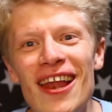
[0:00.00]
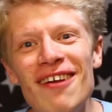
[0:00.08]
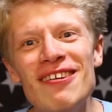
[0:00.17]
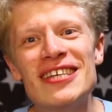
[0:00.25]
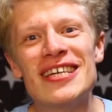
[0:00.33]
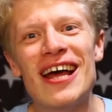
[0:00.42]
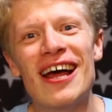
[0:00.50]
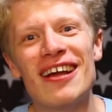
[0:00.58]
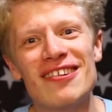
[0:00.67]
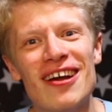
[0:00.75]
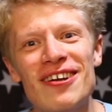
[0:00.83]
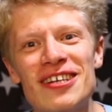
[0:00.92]
Hello Internet
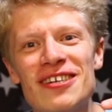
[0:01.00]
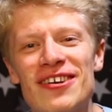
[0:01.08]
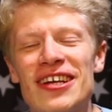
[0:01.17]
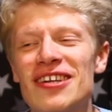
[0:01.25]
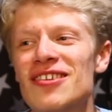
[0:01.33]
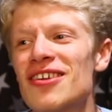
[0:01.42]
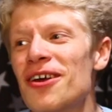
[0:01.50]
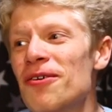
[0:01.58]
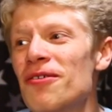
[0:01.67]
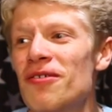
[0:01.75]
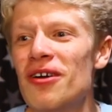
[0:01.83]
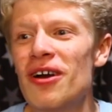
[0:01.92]
Allies, how are you doing?
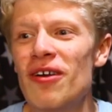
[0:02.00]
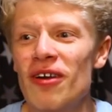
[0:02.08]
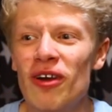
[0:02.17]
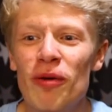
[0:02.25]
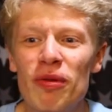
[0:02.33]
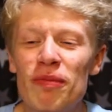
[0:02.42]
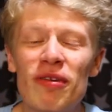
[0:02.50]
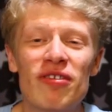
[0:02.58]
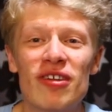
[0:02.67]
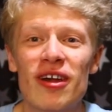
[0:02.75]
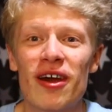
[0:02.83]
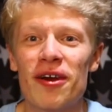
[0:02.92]
So, a couple of
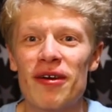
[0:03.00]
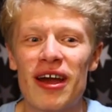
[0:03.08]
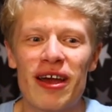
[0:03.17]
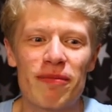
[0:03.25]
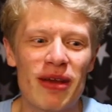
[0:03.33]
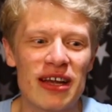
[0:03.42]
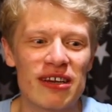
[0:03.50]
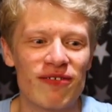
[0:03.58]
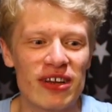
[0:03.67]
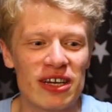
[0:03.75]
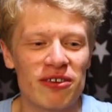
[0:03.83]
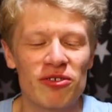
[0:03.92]
months ago I made a
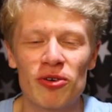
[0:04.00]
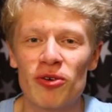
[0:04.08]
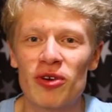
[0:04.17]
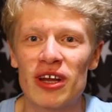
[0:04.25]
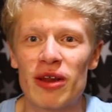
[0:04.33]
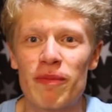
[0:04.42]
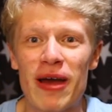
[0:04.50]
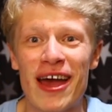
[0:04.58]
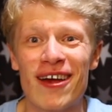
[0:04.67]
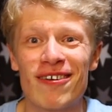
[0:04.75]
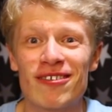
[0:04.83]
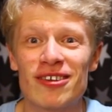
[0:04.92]
video talking
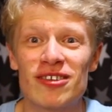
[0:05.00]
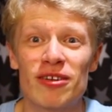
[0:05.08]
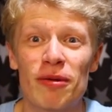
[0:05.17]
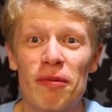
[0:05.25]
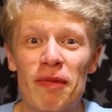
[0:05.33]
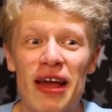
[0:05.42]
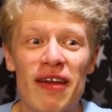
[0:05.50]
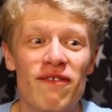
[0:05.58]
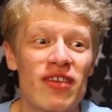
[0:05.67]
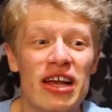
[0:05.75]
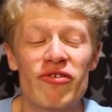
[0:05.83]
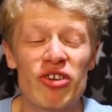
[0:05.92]
about some of my
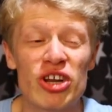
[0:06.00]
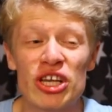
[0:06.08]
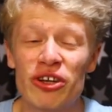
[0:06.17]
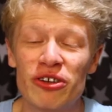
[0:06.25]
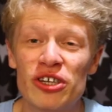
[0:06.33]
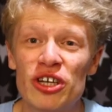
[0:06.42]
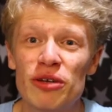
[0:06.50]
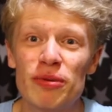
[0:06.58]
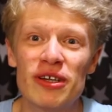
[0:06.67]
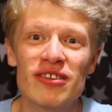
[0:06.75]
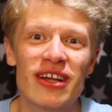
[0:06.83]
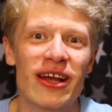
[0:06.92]
favourite
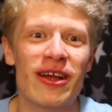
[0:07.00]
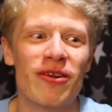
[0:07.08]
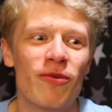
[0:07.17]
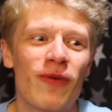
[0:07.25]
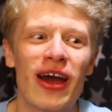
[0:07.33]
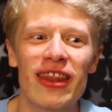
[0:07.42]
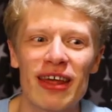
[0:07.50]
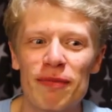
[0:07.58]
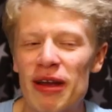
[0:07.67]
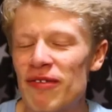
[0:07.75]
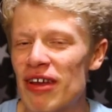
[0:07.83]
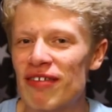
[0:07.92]
YouTubers and why they're
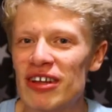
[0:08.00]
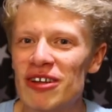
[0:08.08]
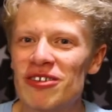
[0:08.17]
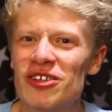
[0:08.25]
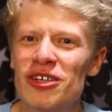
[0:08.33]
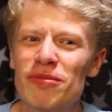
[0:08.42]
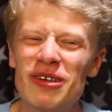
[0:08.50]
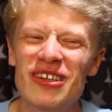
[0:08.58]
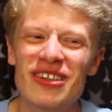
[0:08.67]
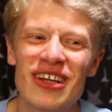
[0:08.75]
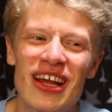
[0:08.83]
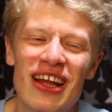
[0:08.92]
my favourite YouTubers.